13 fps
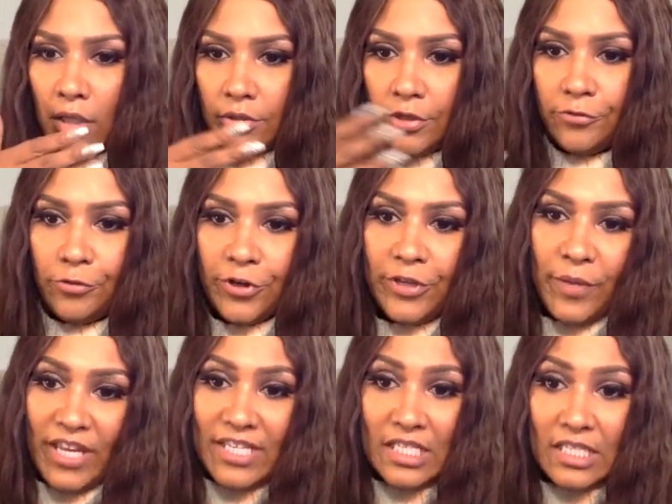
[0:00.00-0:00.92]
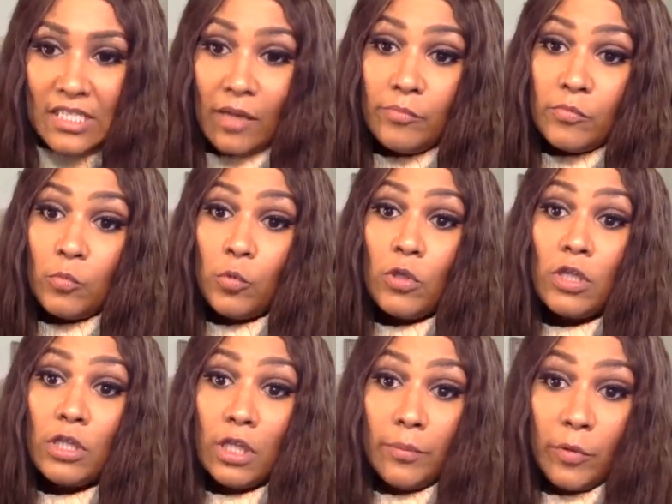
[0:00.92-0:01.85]
The Freemasons.
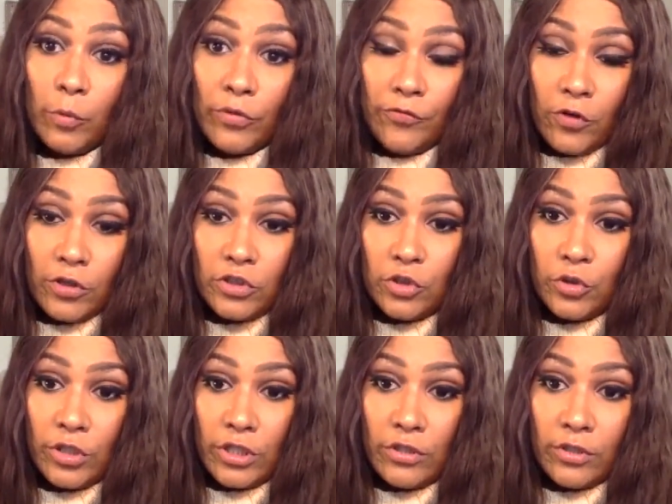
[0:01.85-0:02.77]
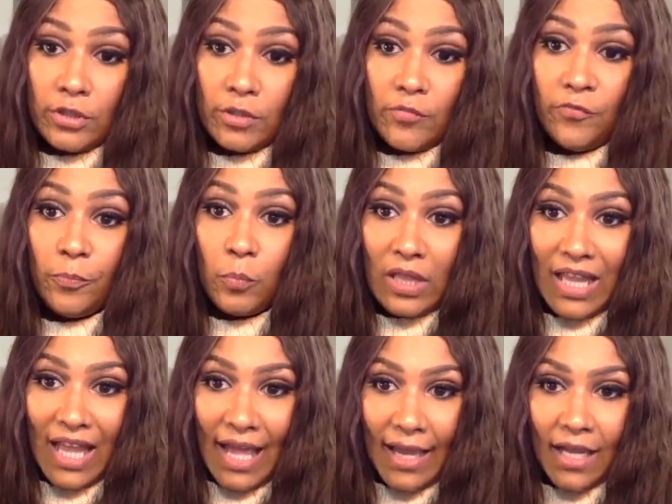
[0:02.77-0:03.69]
Well. Let me refer to the
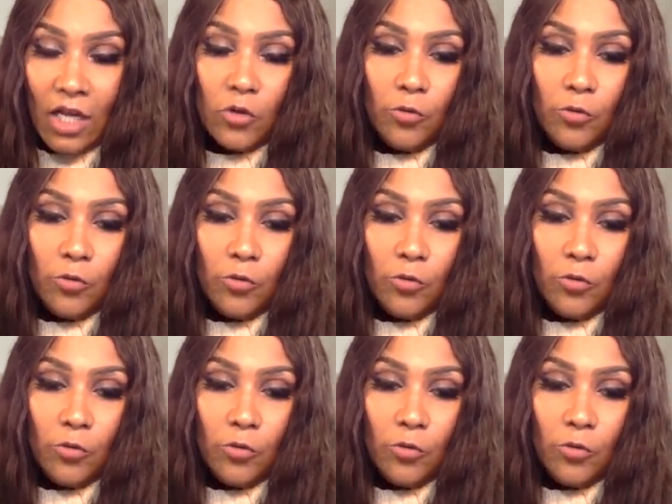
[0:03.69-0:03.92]
Black